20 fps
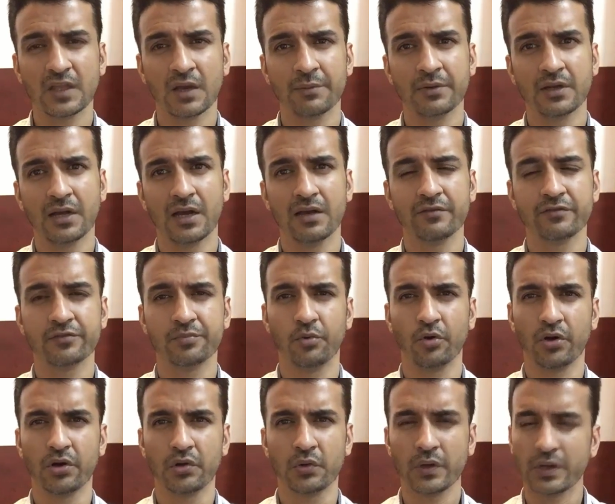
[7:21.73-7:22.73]
I mean, I've
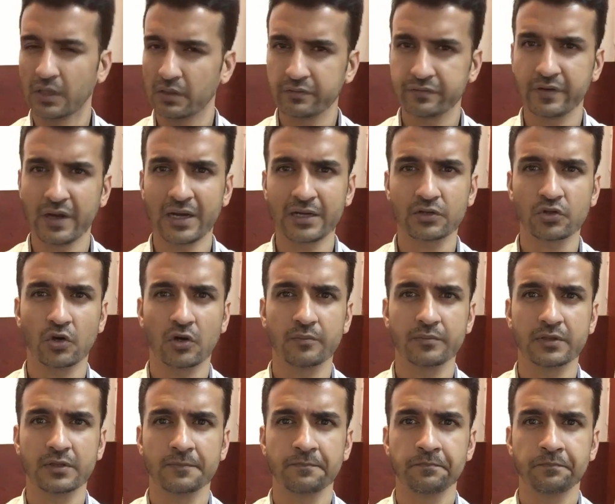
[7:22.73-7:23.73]
spoken to enough
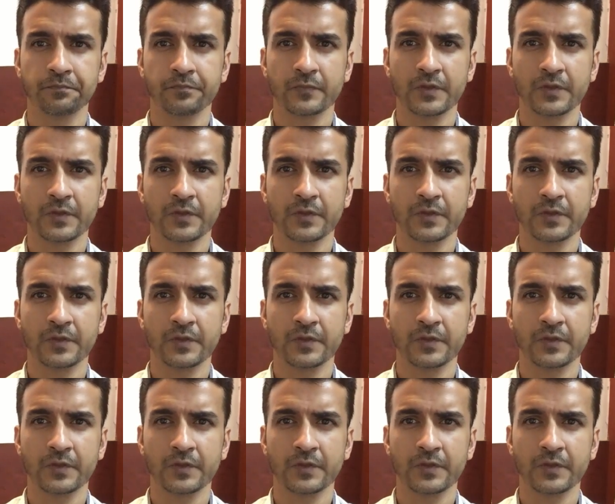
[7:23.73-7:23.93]
AdComs